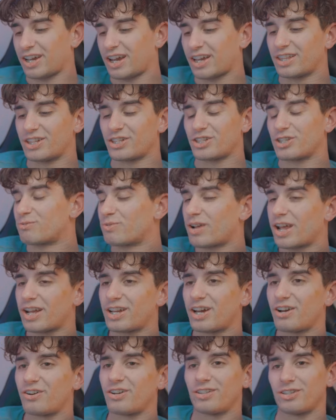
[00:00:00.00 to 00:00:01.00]
and then she ran
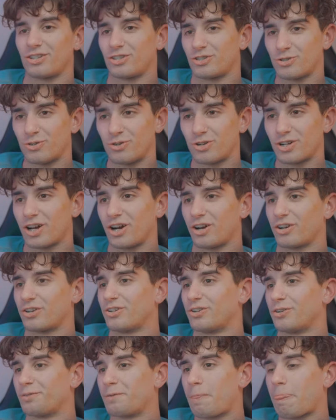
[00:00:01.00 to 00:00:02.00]
out, and then Joel got
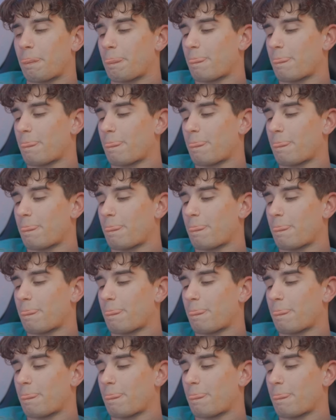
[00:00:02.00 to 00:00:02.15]
her.